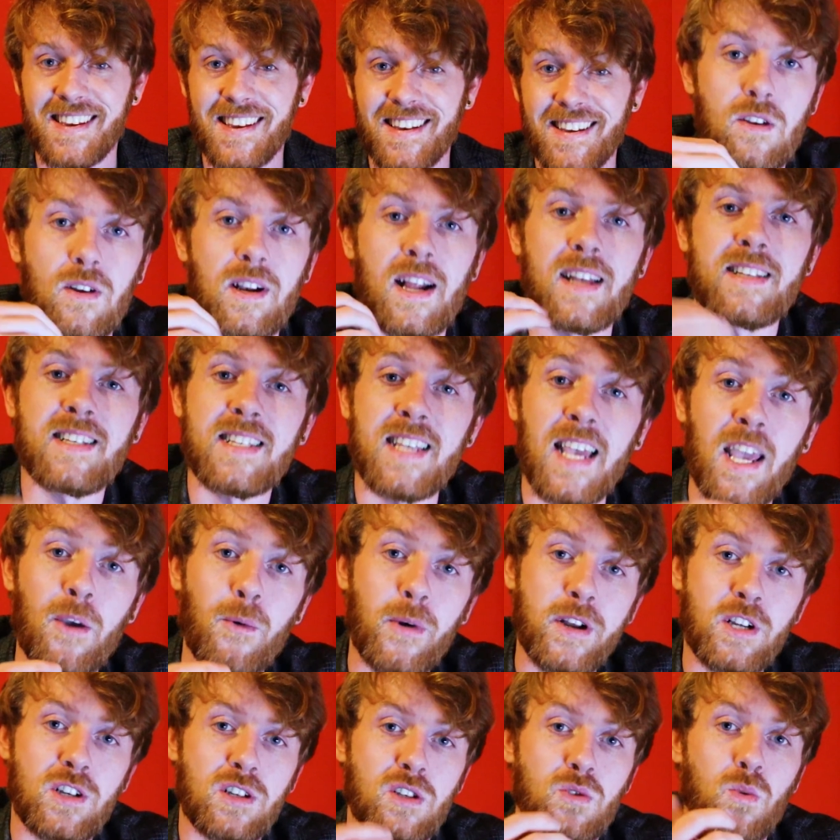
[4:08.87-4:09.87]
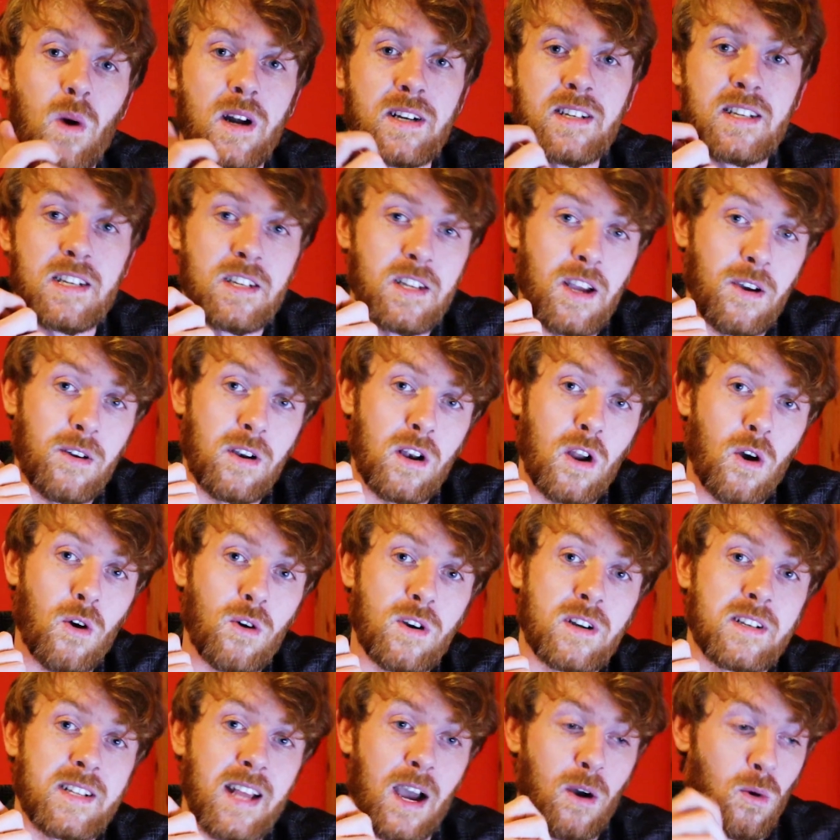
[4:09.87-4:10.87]
So let's say we just want to
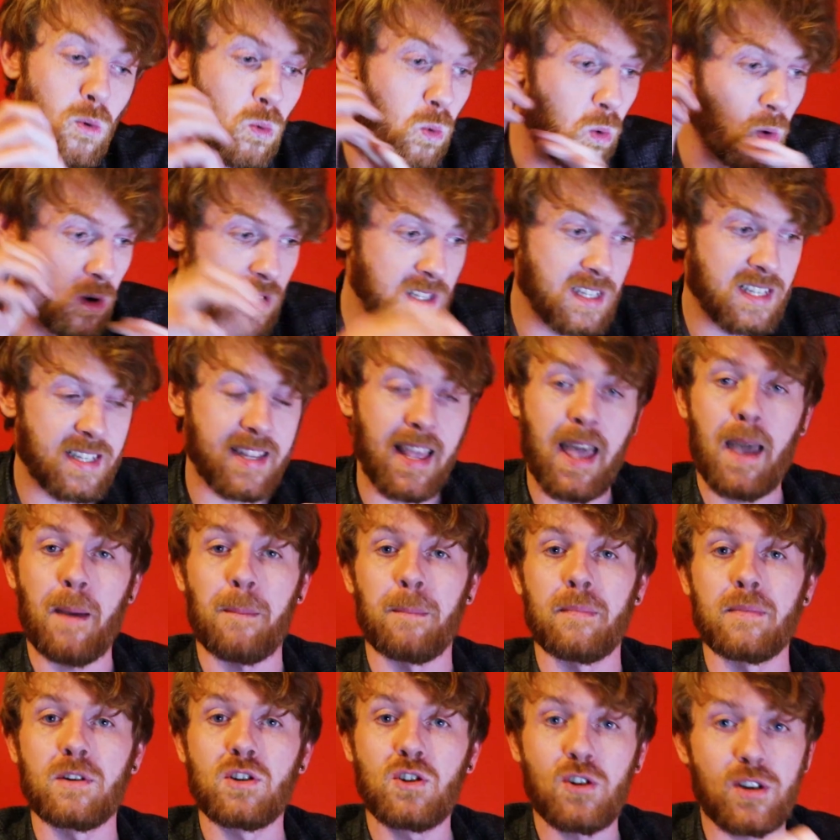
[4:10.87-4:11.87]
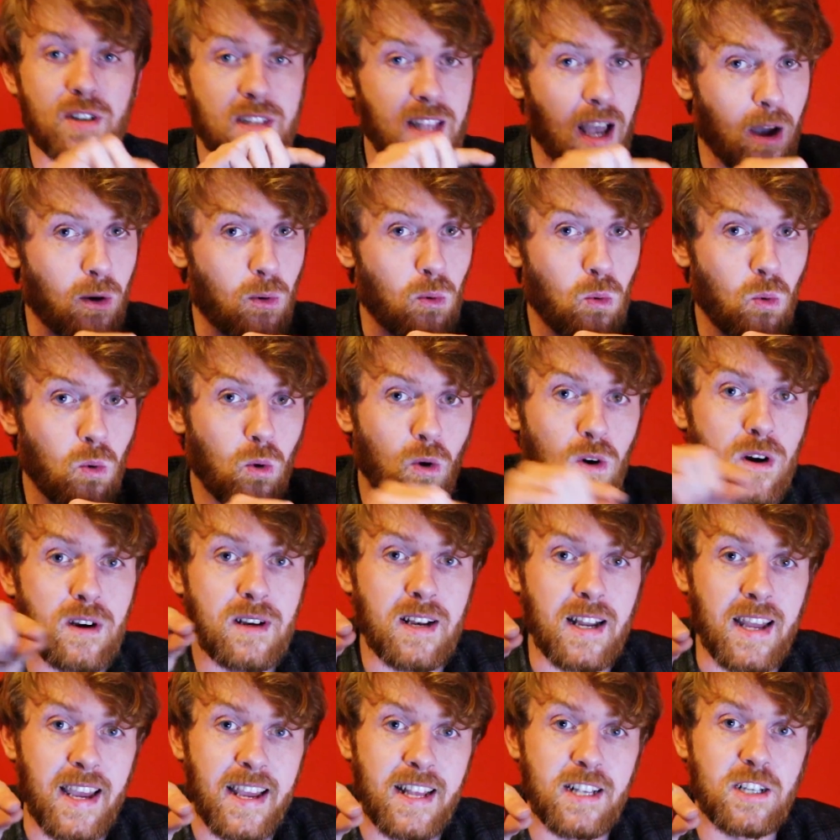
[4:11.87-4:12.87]
download that one stem, just that
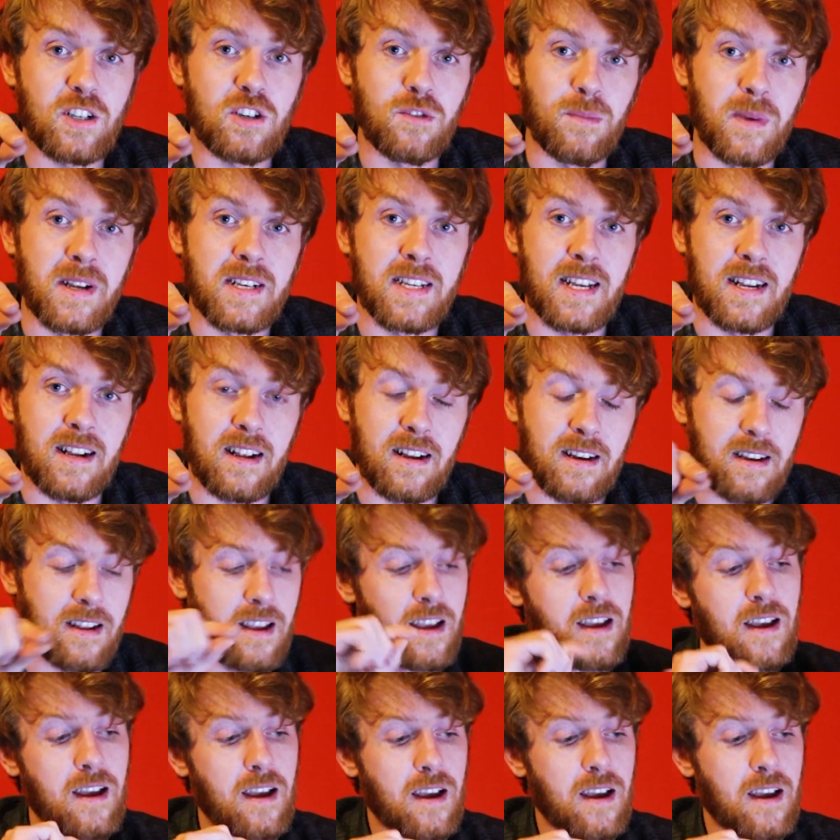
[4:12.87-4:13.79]
one instrument in it.